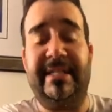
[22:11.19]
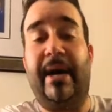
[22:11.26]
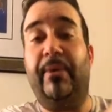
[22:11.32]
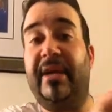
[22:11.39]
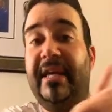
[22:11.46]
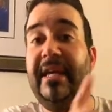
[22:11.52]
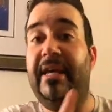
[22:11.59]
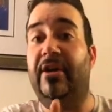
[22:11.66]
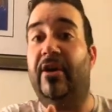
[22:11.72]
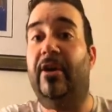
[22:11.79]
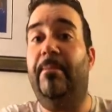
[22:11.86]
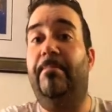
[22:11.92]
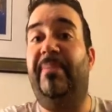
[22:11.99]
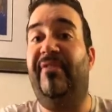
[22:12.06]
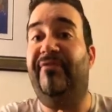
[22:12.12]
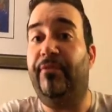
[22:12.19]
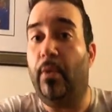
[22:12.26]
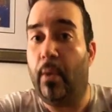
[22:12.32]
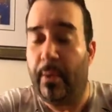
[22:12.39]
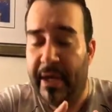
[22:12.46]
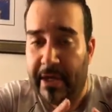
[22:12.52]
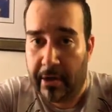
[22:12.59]
Now here,
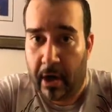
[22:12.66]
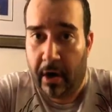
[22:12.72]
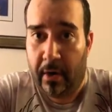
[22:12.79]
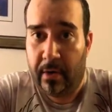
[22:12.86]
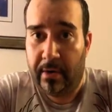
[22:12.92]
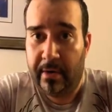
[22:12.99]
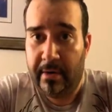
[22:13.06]
before we go.